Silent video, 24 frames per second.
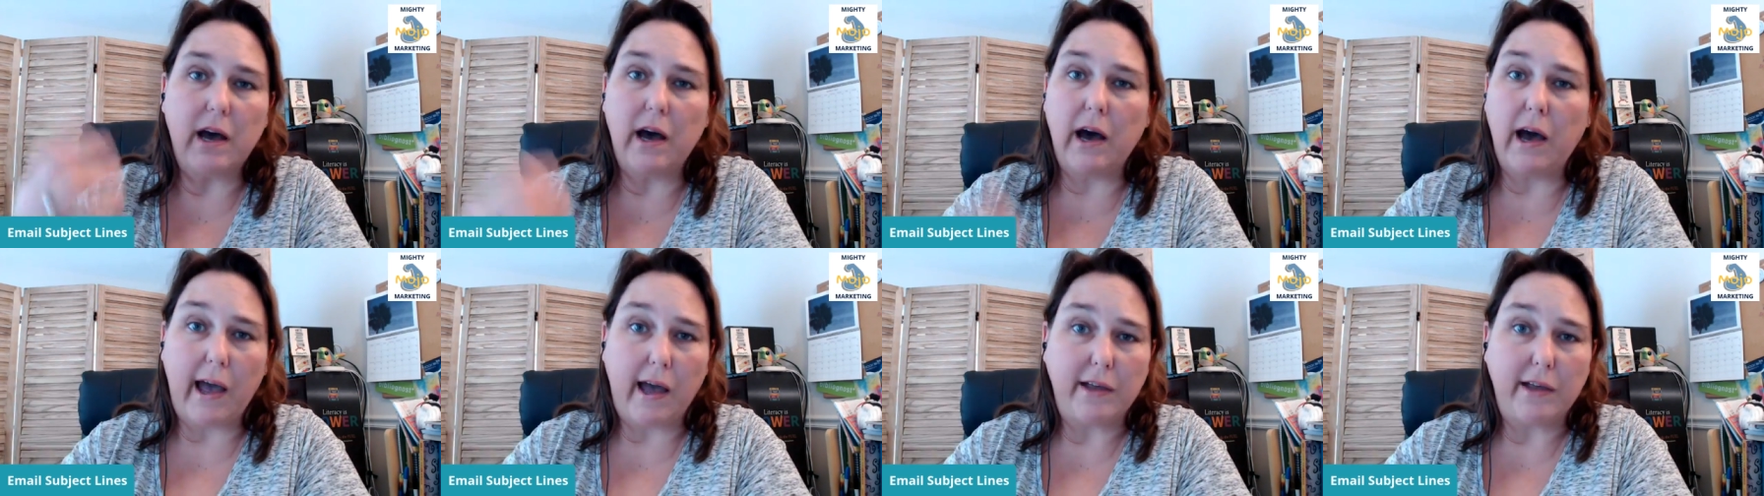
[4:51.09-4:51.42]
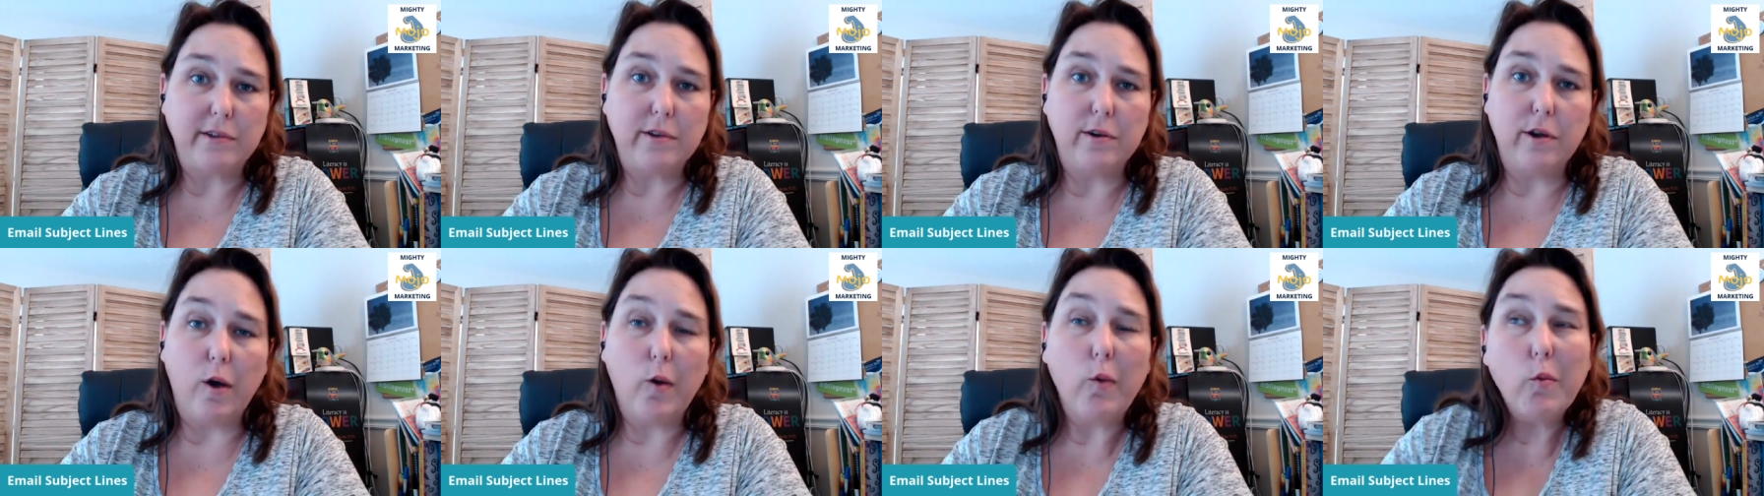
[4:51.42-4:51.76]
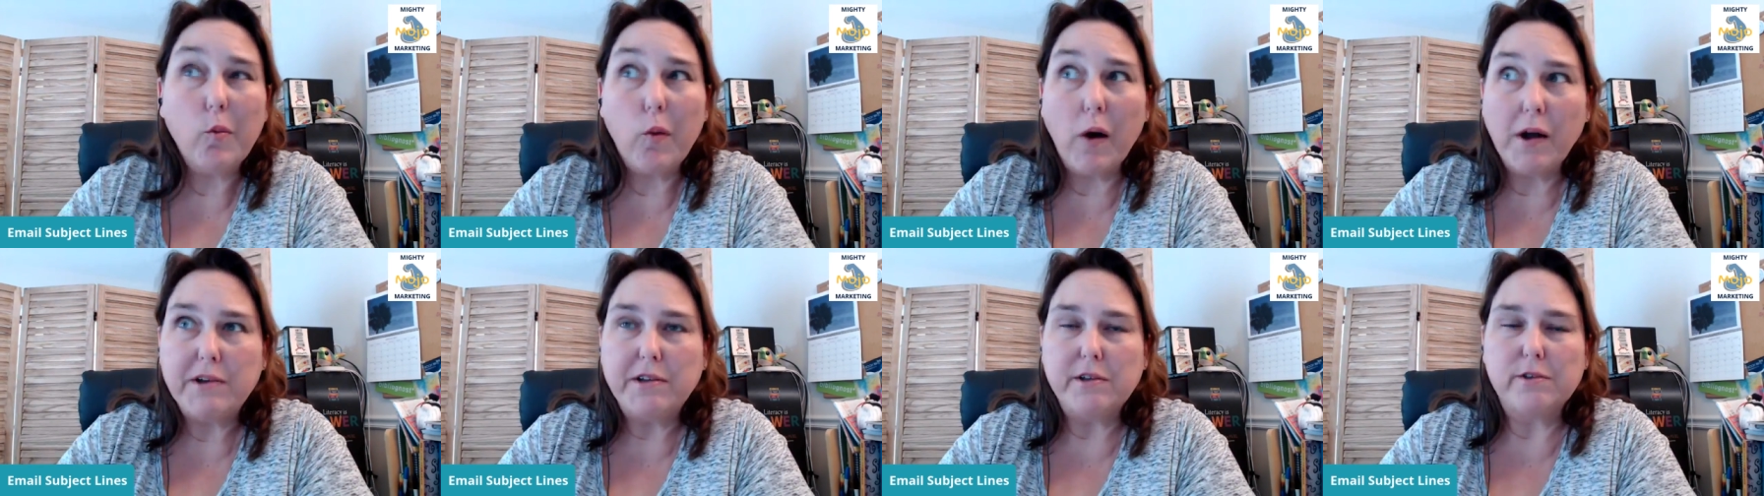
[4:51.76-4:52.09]
I had to know,
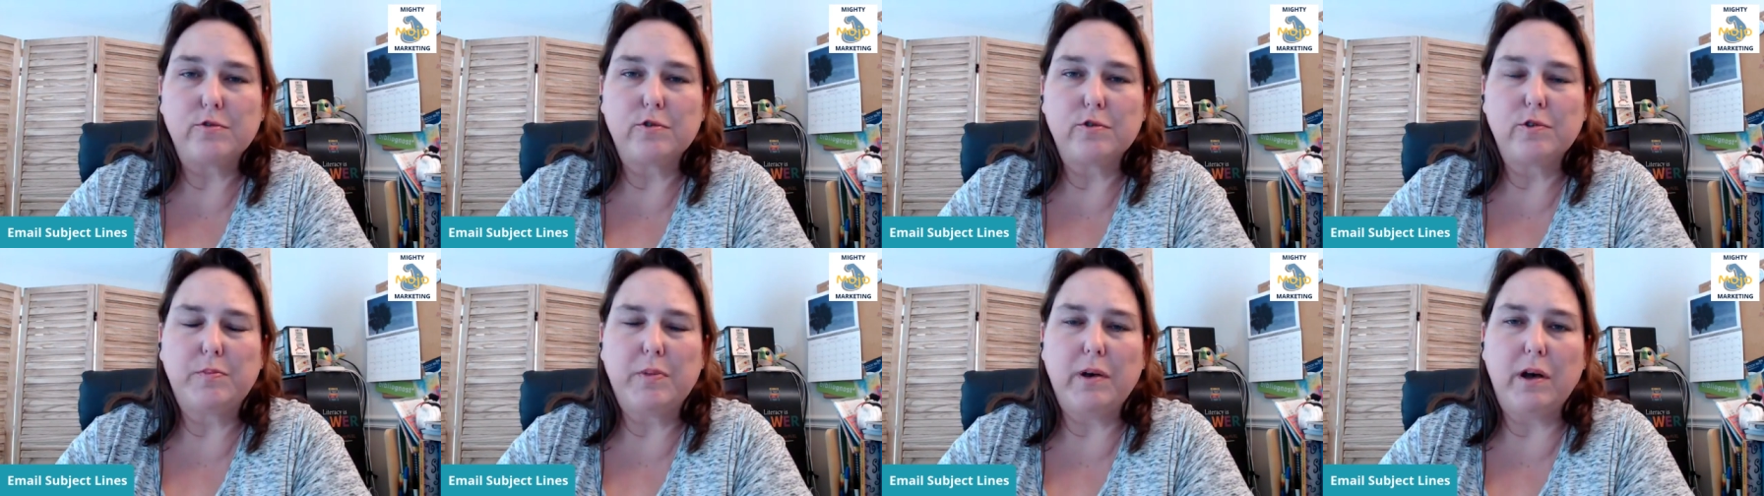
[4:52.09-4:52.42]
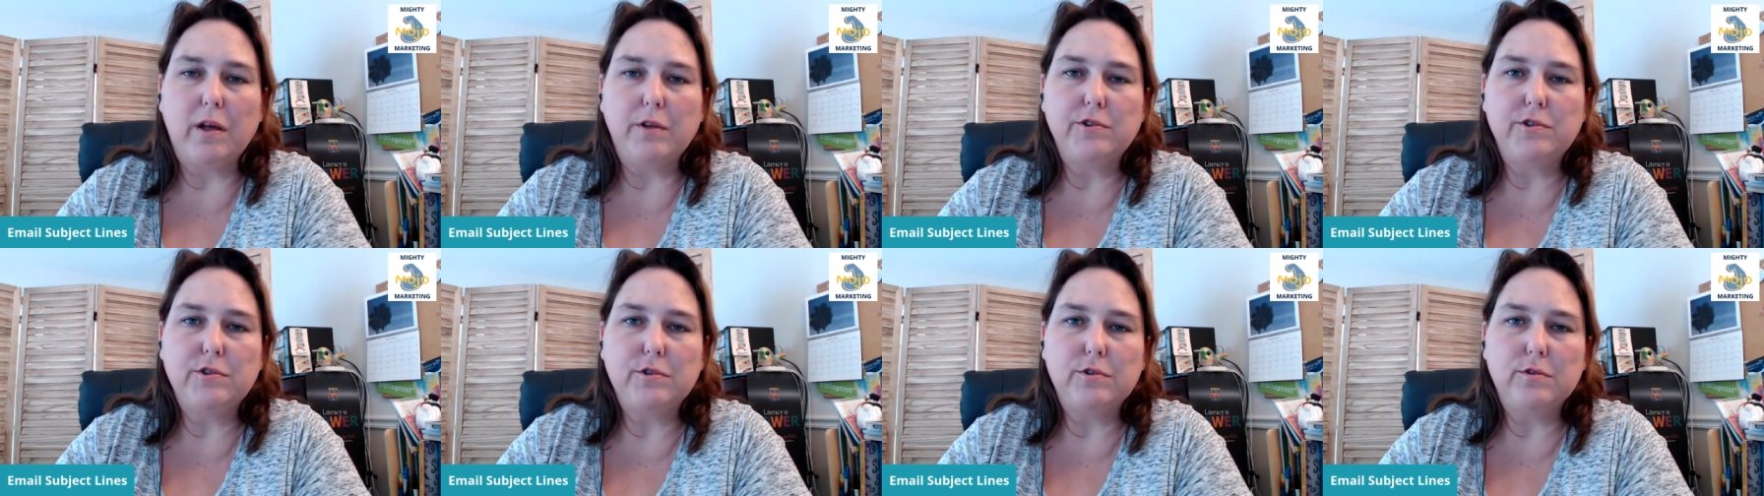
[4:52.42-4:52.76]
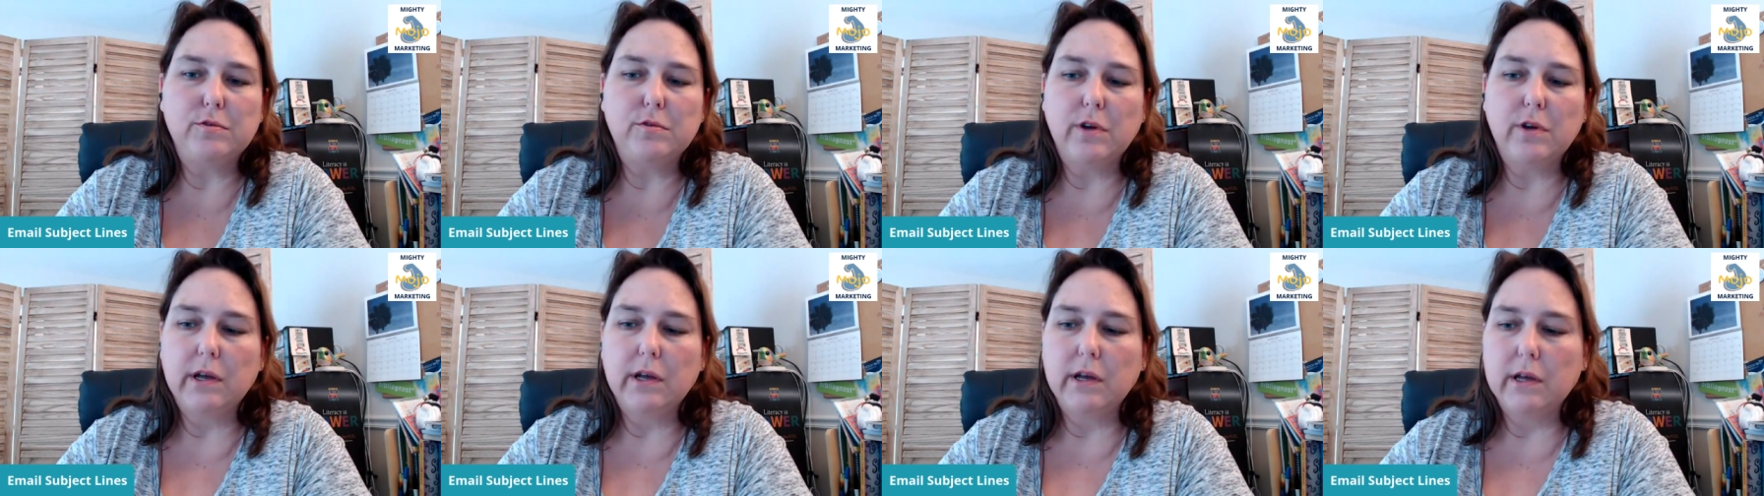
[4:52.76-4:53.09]
what does RuPaul
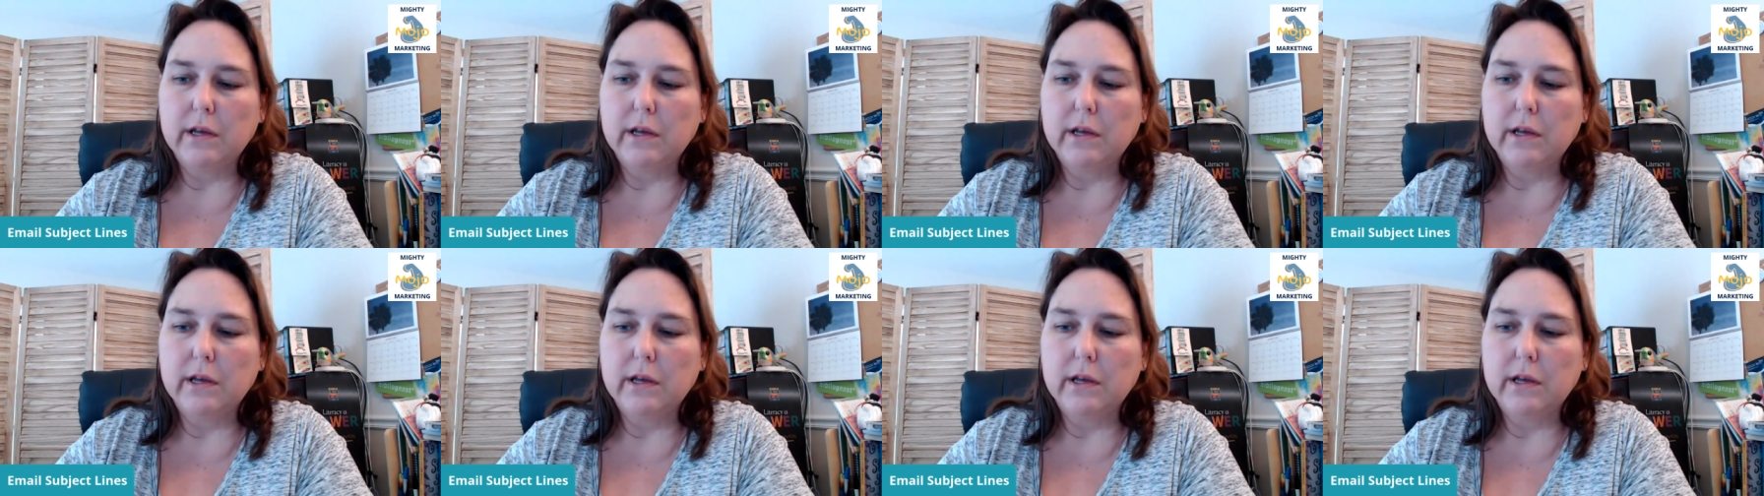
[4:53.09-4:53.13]
do?